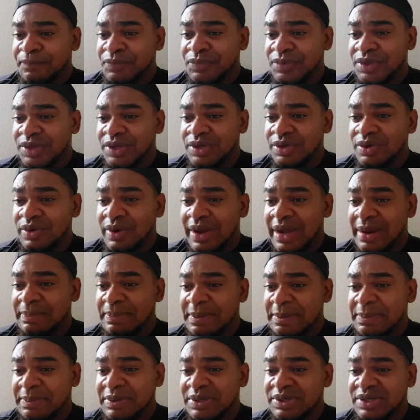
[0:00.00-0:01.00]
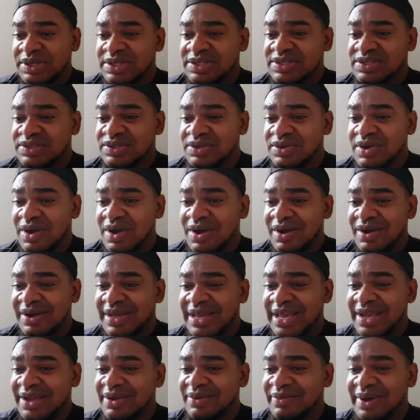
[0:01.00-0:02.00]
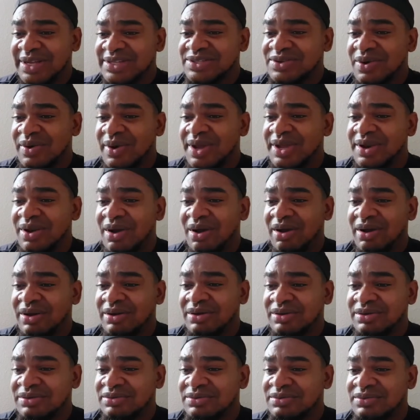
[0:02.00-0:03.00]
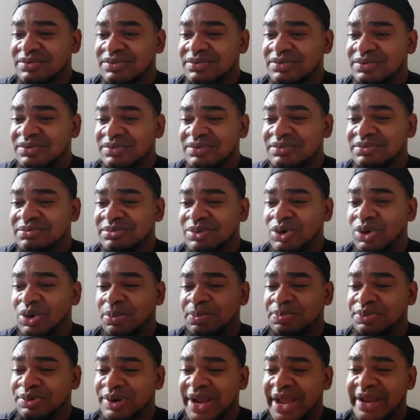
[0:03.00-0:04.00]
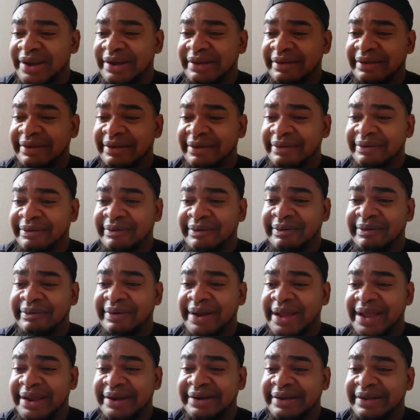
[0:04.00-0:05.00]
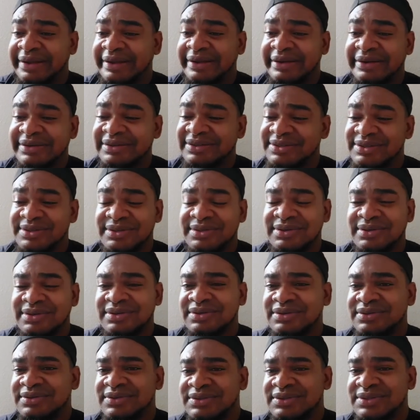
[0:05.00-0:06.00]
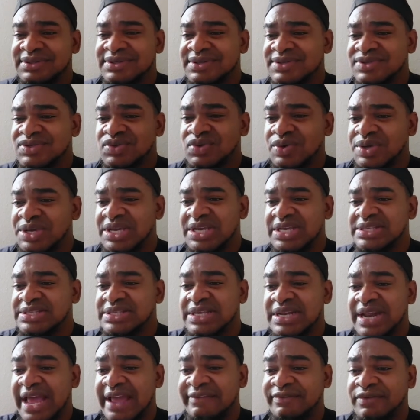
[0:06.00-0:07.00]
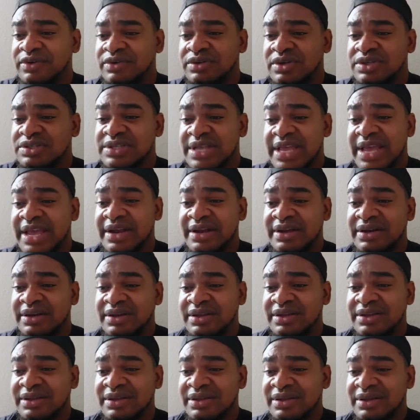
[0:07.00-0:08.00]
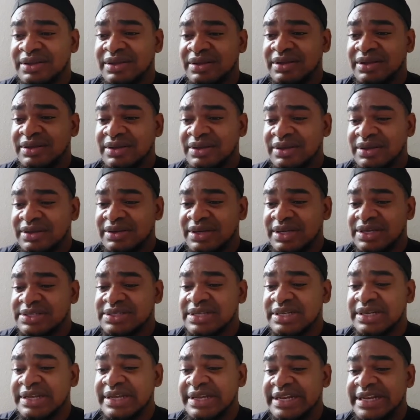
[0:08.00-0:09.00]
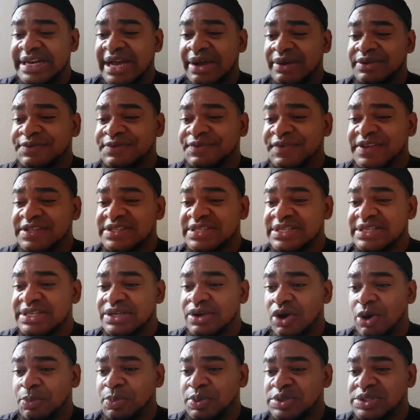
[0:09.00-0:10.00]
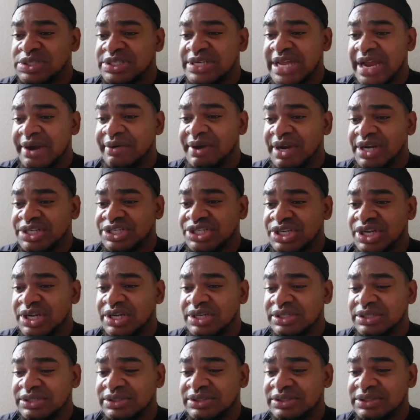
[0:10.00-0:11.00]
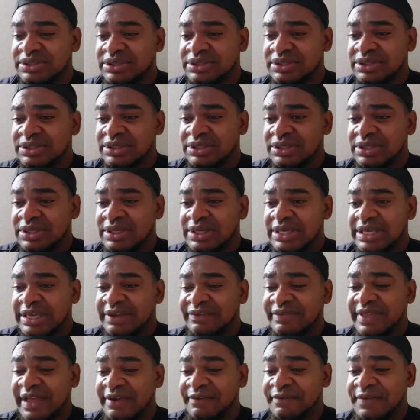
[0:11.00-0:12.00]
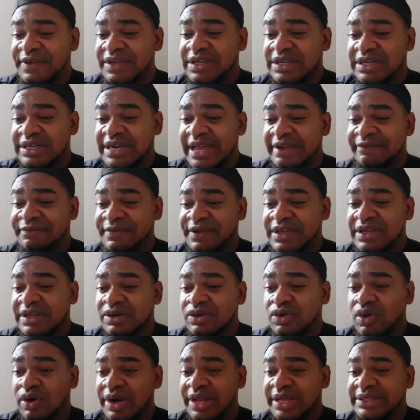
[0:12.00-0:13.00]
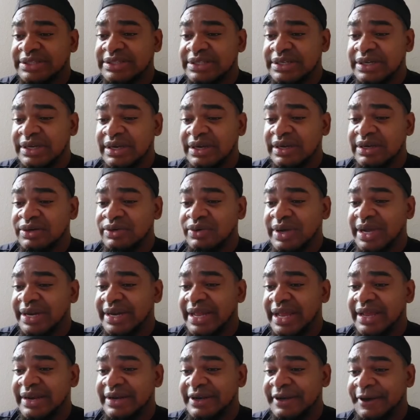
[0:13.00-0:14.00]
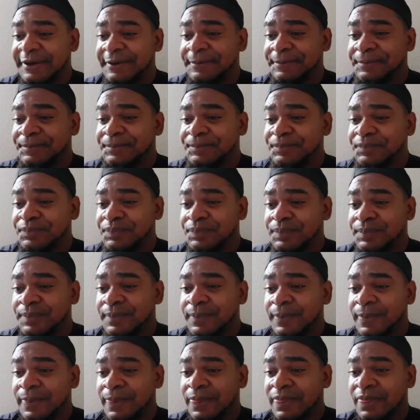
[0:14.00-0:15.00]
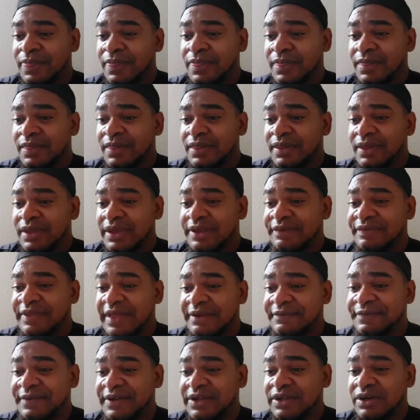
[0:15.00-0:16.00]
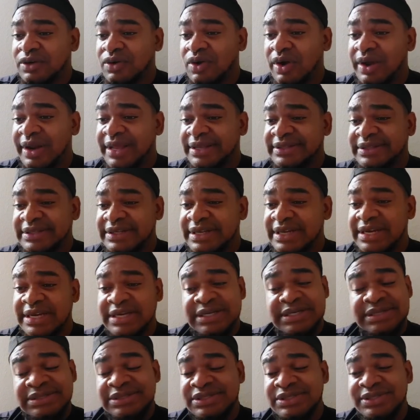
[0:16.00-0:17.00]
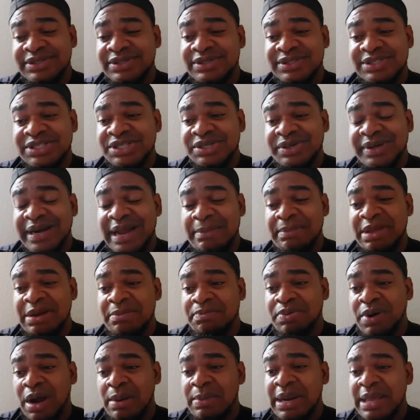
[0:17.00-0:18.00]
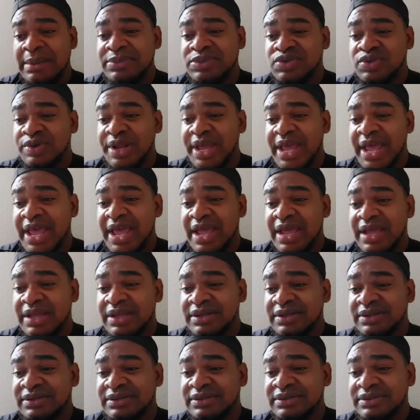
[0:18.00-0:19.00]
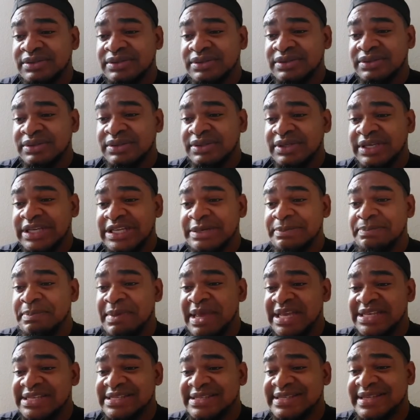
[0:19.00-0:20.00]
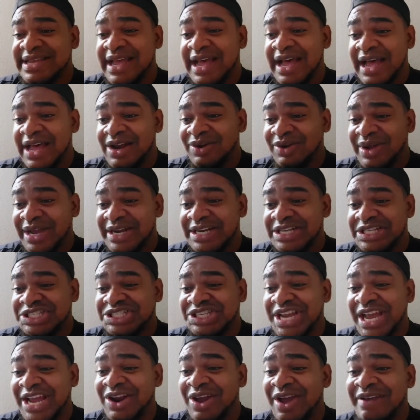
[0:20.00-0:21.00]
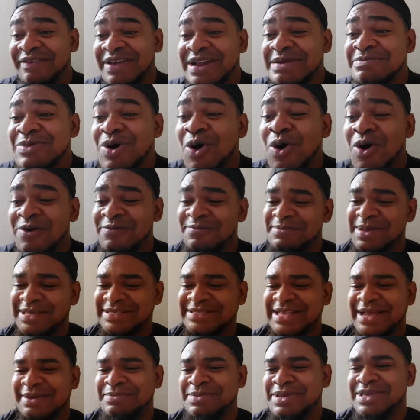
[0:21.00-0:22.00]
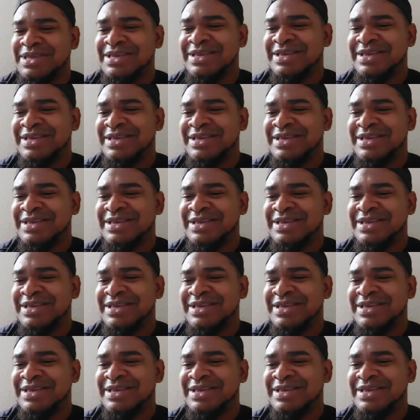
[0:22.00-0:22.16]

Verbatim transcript: you know and people just you know hey what's going on boop right there all right there you know so easy life could just end there's the lady that facing the opposite direction if that vehicle that vehicle collected her look at that if that vehicle collected her you know she could have been problems today it missed her. Look at the cheddar even move, mes amis.